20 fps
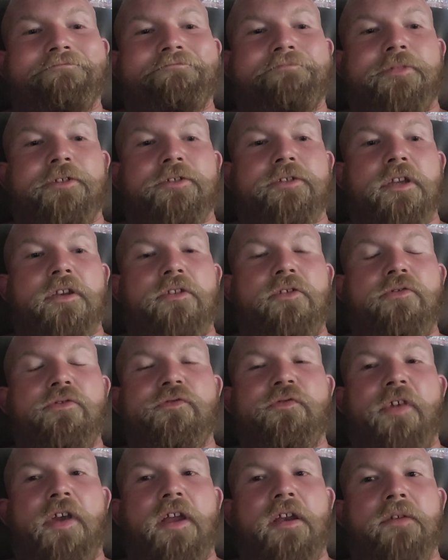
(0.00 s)
Just not a
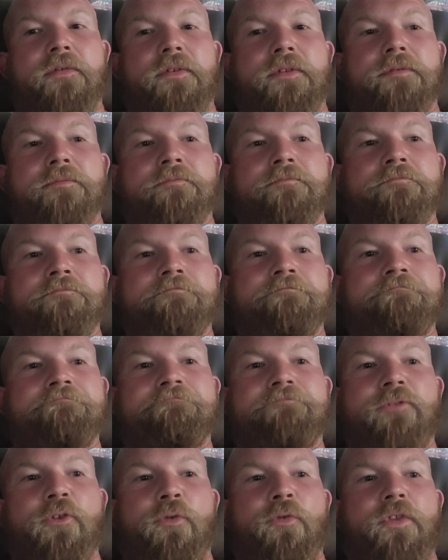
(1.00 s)
huge fan of it.
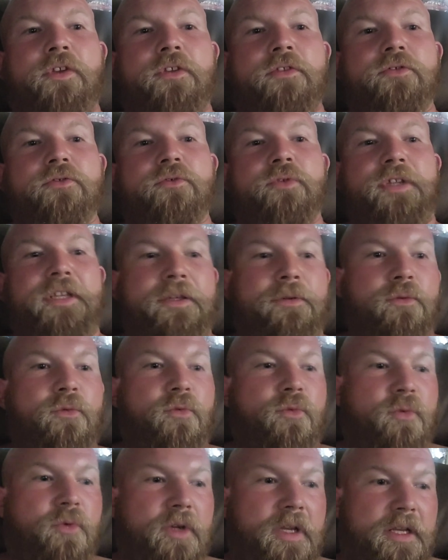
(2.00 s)
Don't think there's really
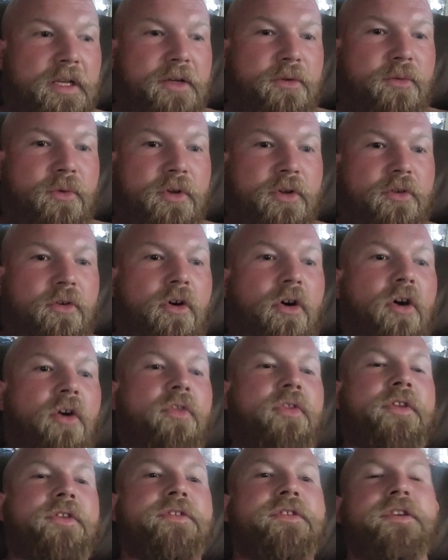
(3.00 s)
any real
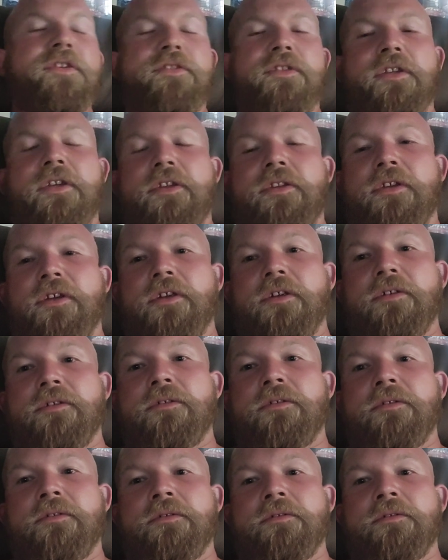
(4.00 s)
authenticity there.